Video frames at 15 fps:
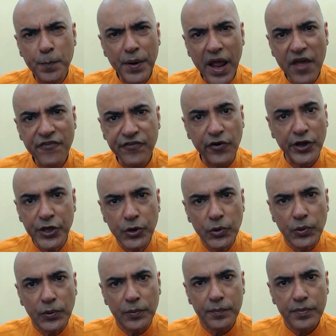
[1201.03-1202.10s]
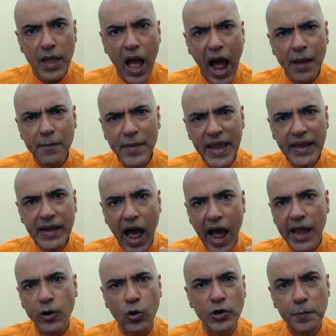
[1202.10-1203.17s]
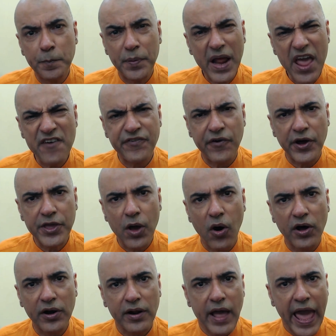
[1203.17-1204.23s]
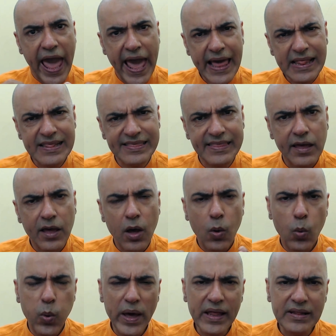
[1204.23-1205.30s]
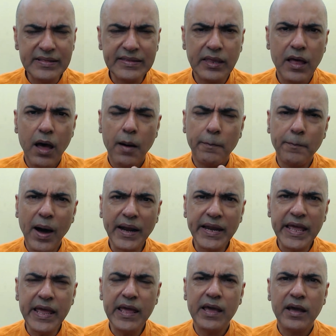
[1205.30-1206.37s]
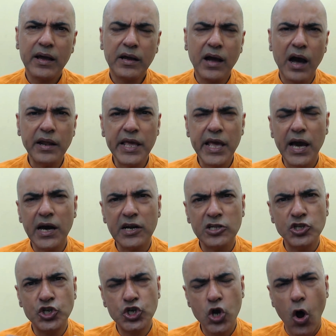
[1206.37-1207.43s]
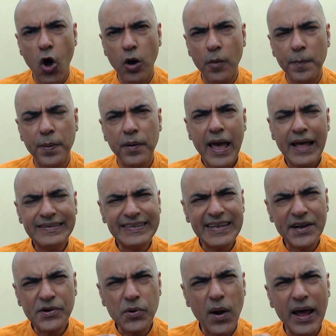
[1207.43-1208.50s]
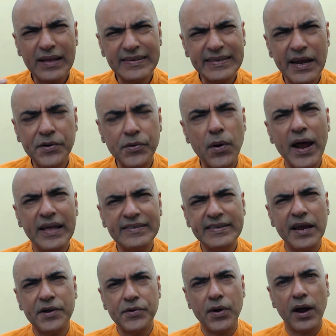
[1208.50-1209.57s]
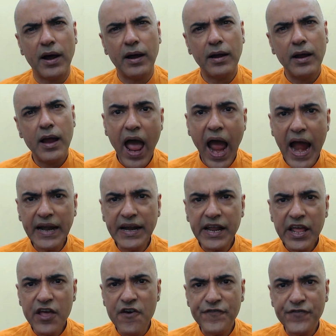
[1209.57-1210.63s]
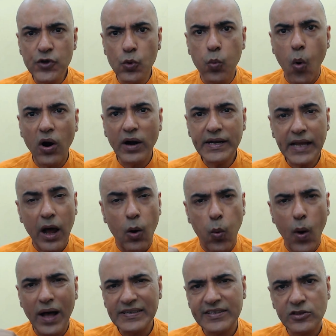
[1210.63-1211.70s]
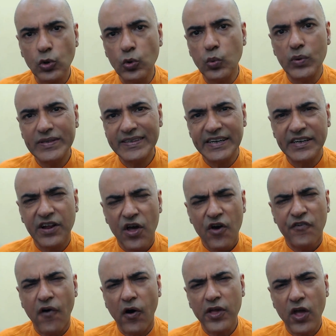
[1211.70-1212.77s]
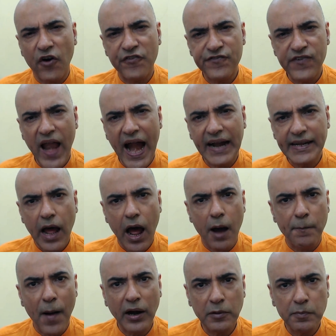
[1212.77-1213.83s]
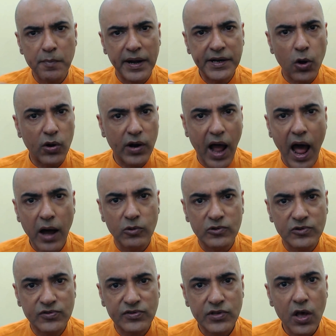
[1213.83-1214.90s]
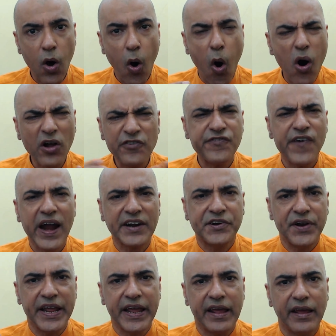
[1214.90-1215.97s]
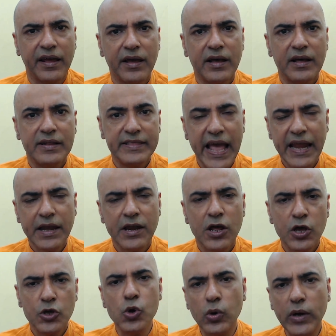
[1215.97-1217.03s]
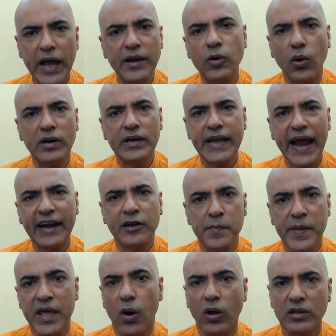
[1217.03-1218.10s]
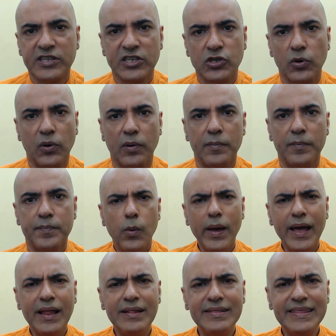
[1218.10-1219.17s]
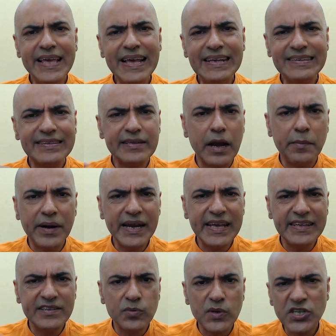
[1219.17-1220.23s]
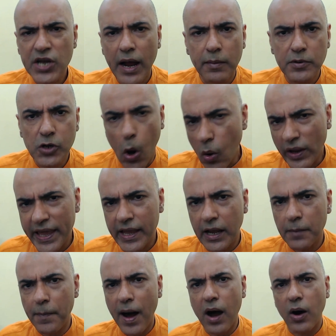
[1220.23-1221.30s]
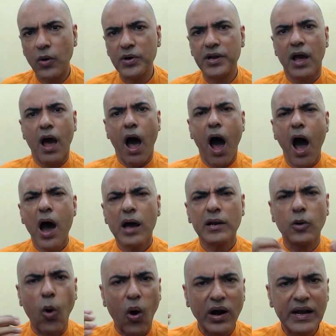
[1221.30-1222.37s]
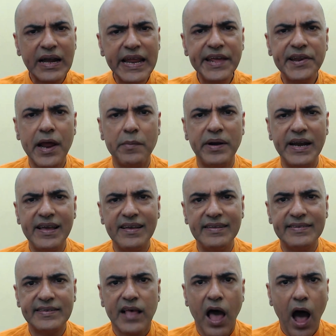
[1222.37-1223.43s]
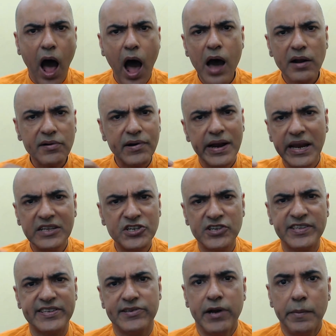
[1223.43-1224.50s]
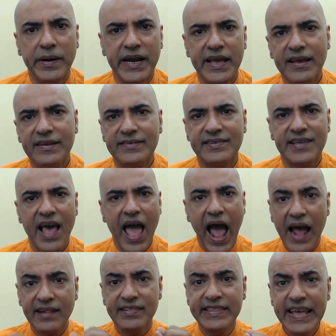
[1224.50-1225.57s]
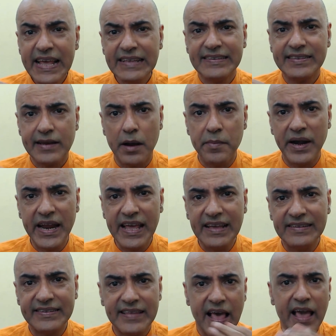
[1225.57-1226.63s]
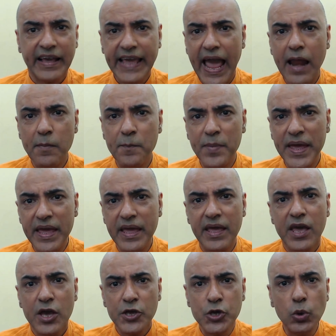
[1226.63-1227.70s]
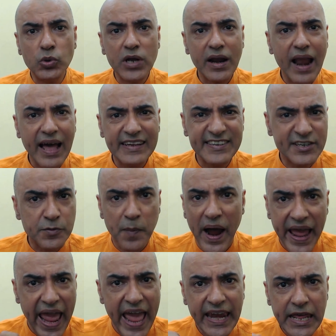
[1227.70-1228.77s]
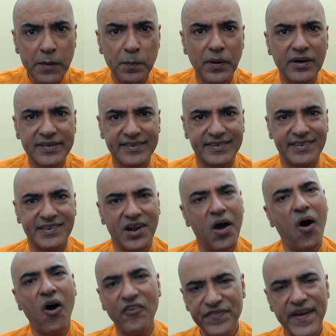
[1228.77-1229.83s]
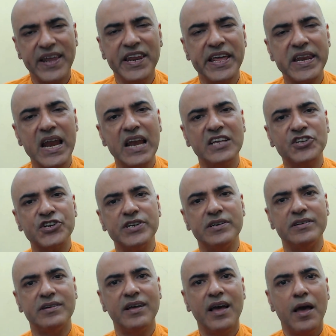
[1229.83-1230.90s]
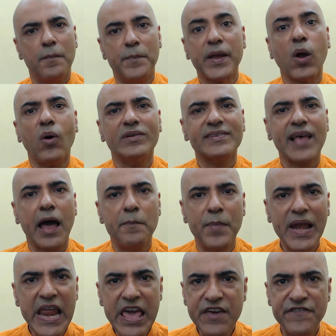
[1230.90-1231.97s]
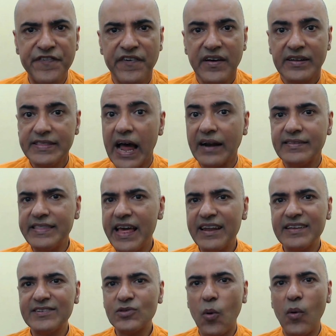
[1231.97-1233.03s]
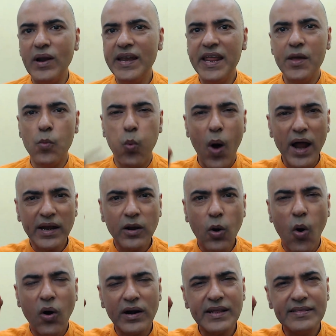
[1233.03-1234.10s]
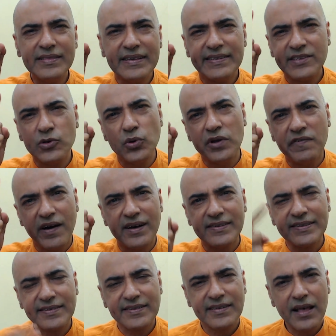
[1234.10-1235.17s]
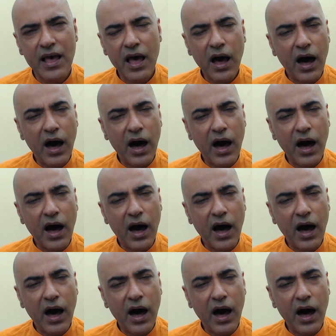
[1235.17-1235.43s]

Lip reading: pray for you. I mean, I could pray for your health, wealth, money, career, job, etc., etc., etc. And if you want a Vastu visit for your flat, apartment or house or factory, then you can contact me also. Well, these remedies which I am talking about are godly remedies, are religious remedies, and these remedies can be utilized by any person of any religion, because I believe that there is only one God in this universe.